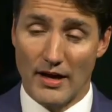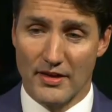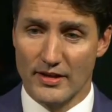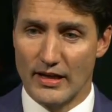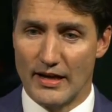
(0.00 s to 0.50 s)
I
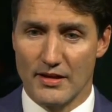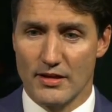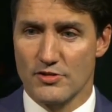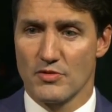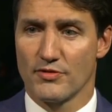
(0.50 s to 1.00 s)
think
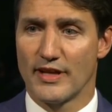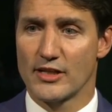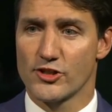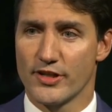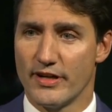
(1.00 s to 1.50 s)
it's a
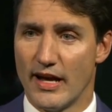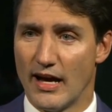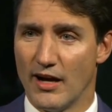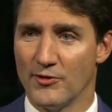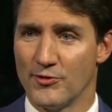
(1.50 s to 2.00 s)
reflection
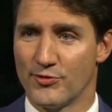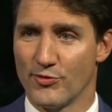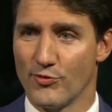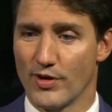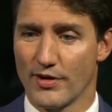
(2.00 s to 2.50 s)
of
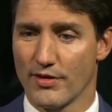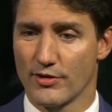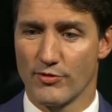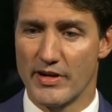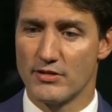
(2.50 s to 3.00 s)
one of
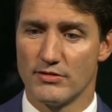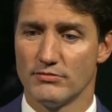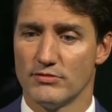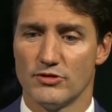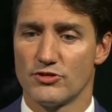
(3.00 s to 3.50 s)
the great
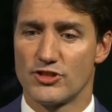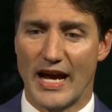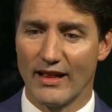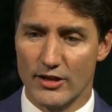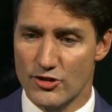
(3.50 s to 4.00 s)

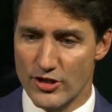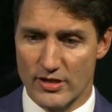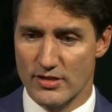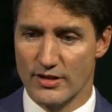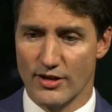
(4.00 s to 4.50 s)

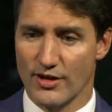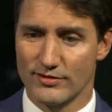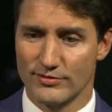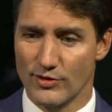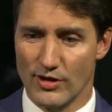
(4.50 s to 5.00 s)
challenges in
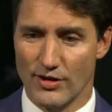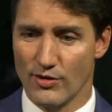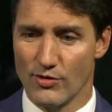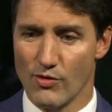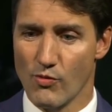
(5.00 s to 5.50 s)
our, you
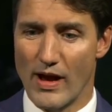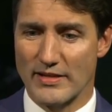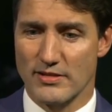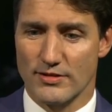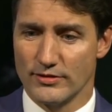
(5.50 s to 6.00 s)
know,
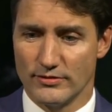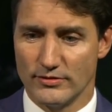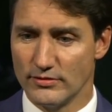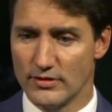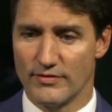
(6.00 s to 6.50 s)

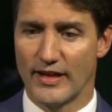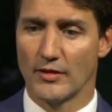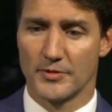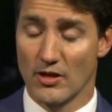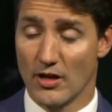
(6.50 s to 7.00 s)
Western
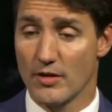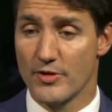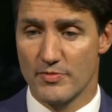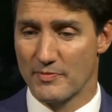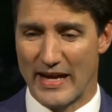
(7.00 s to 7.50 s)
developed
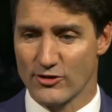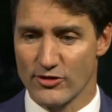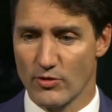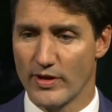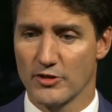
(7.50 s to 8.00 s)
economies, but
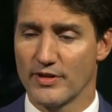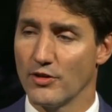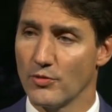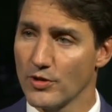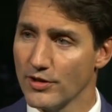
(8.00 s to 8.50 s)
actually quite
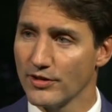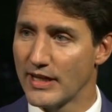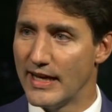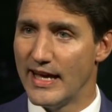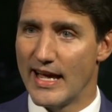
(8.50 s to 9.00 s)
around the world,
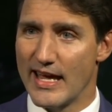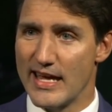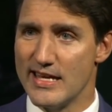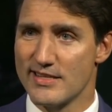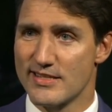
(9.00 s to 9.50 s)

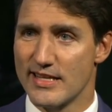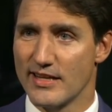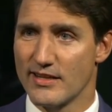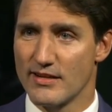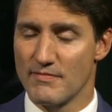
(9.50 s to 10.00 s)
is
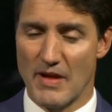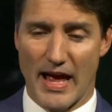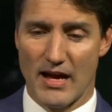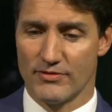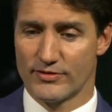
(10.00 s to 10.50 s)
that
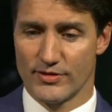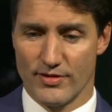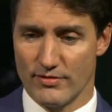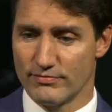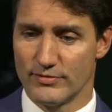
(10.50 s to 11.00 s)

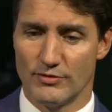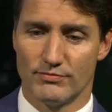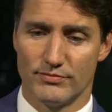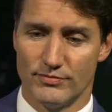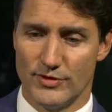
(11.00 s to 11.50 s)
after the
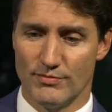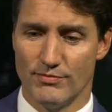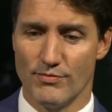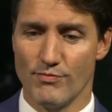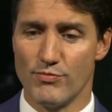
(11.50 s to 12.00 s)

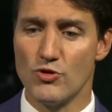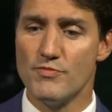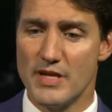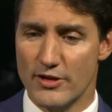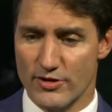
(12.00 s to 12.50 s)

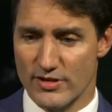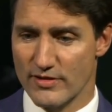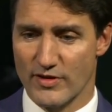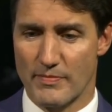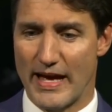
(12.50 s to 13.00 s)
boom
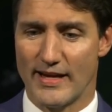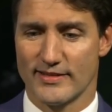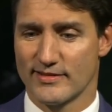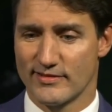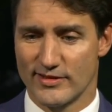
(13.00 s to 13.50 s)
years of the
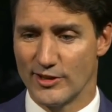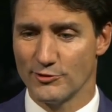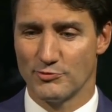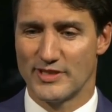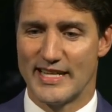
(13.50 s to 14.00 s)
past, you
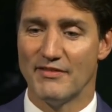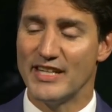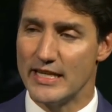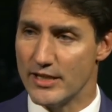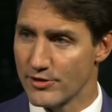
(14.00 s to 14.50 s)
know,
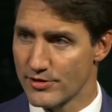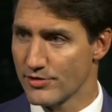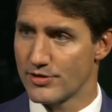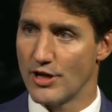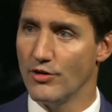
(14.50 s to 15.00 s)
70
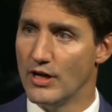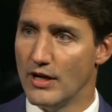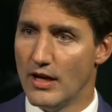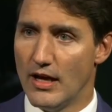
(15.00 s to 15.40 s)
years or so,